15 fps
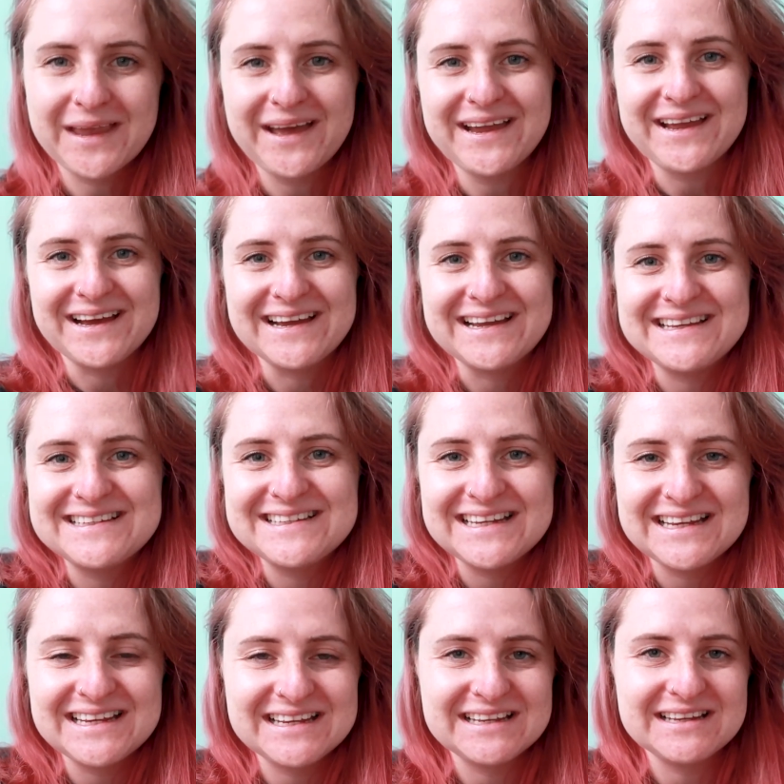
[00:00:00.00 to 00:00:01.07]
Hi guys,
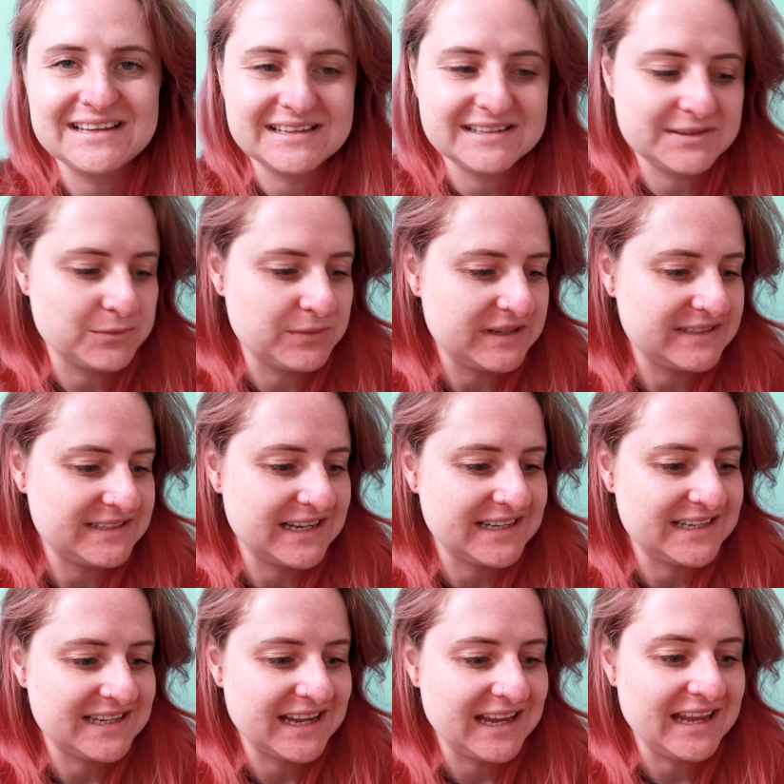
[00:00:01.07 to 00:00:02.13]
it is Wednesday
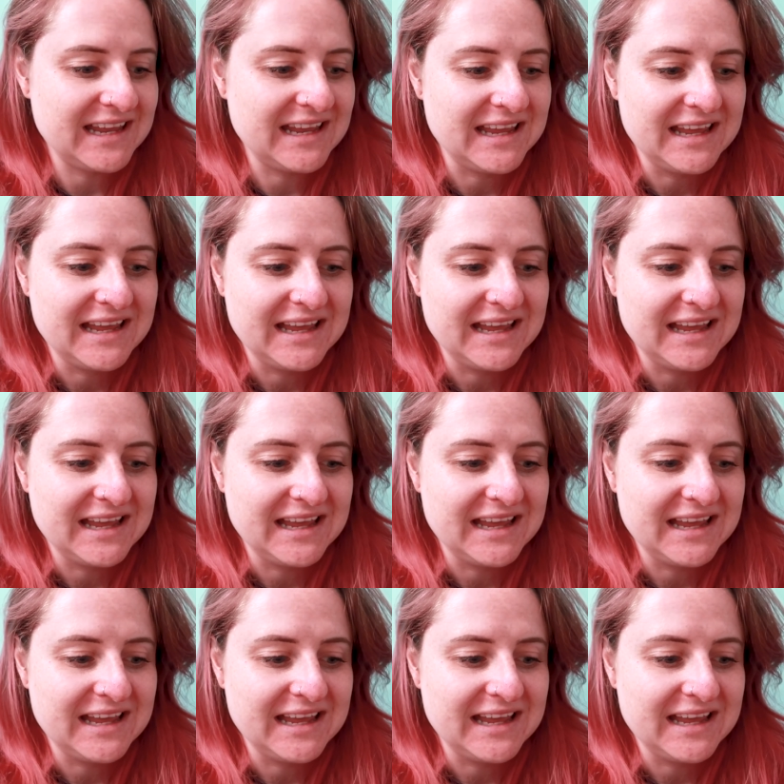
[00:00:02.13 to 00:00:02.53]
today.